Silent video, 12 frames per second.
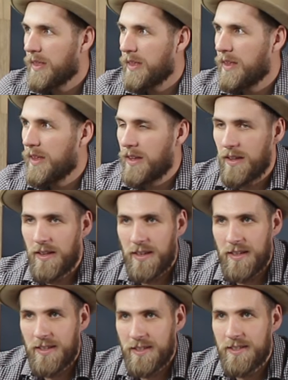
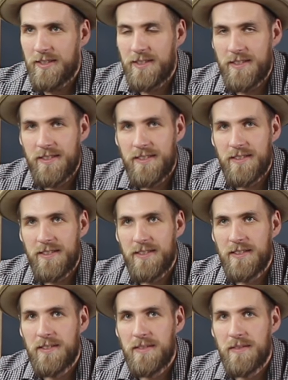
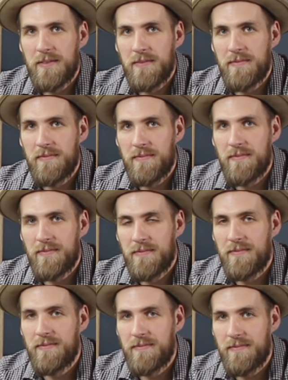
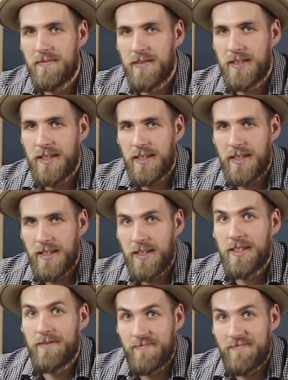(not speaking)